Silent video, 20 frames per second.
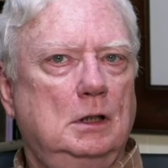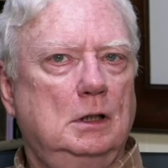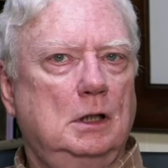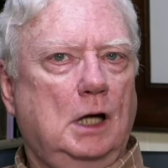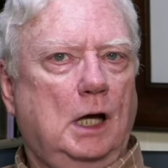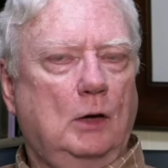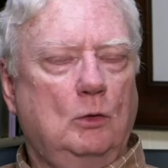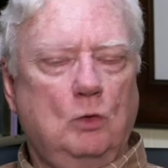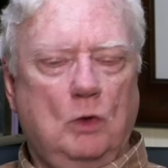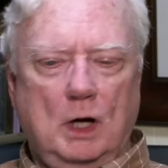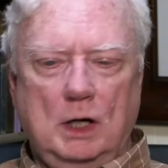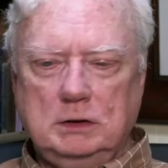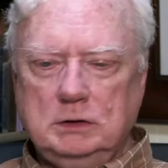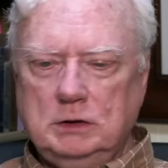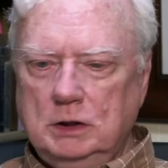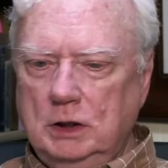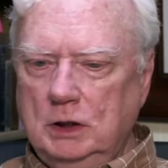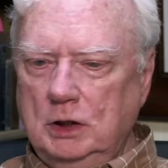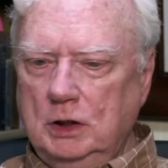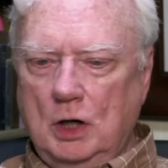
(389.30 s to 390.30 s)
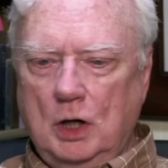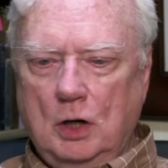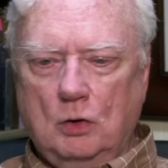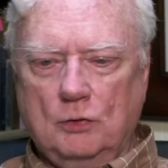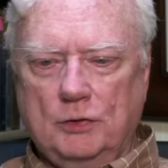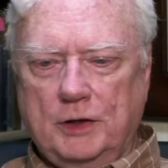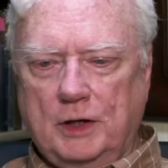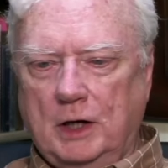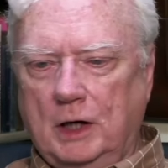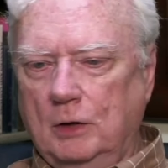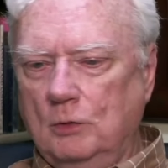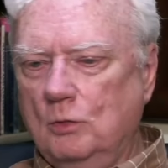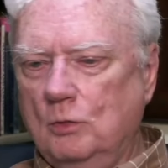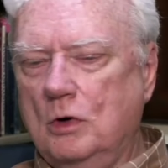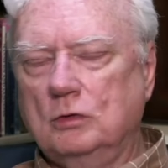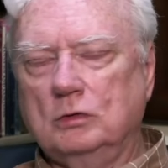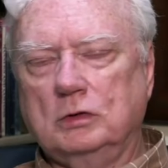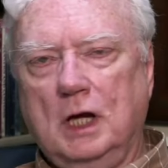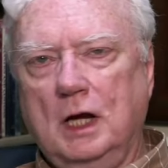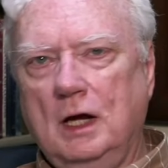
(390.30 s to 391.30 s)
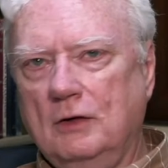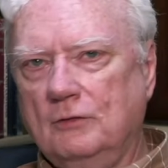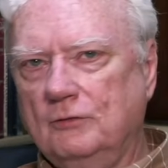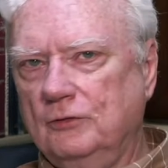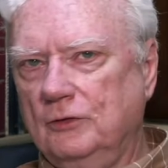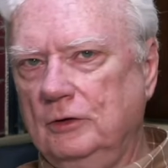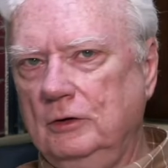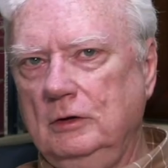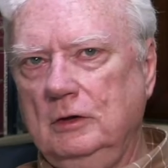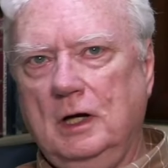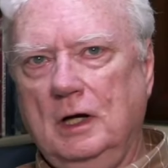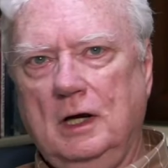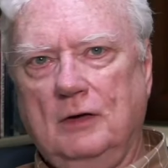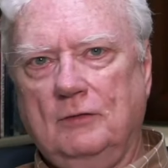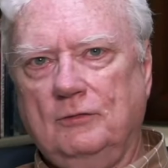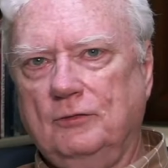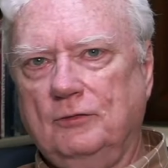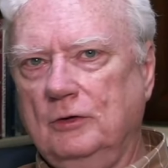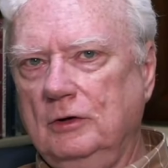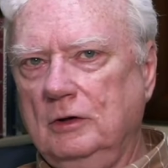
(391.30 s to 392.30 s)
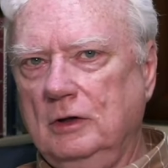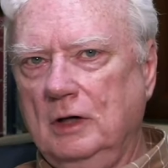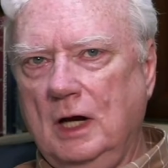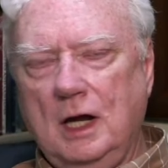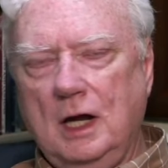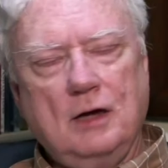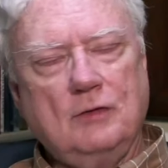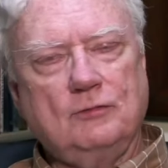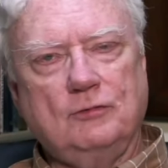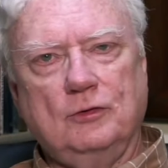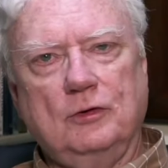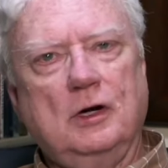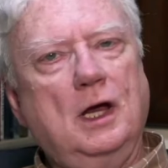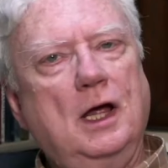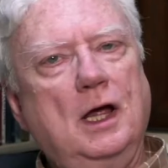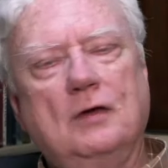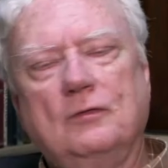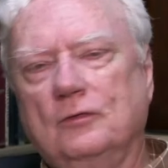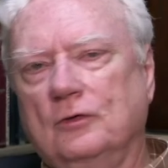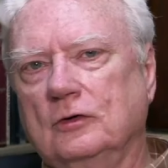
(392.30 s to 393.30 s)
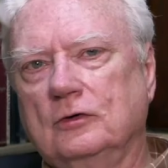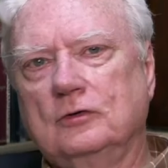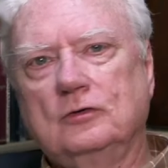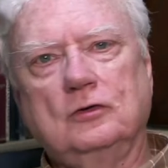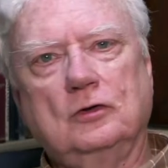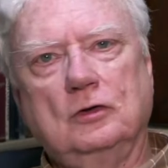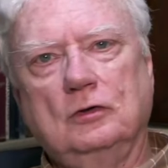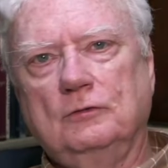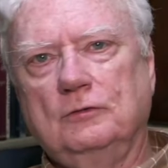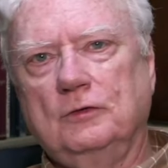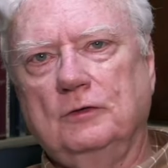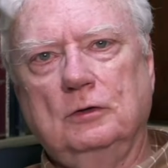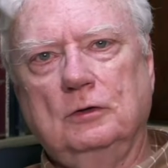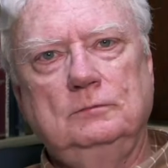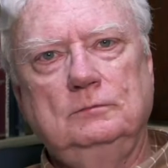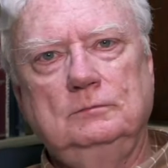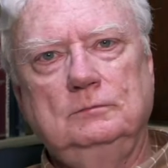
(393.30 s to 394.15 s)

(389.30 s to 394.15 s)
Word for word: I want you to know that I won't ever, ever, ever, ever serve you.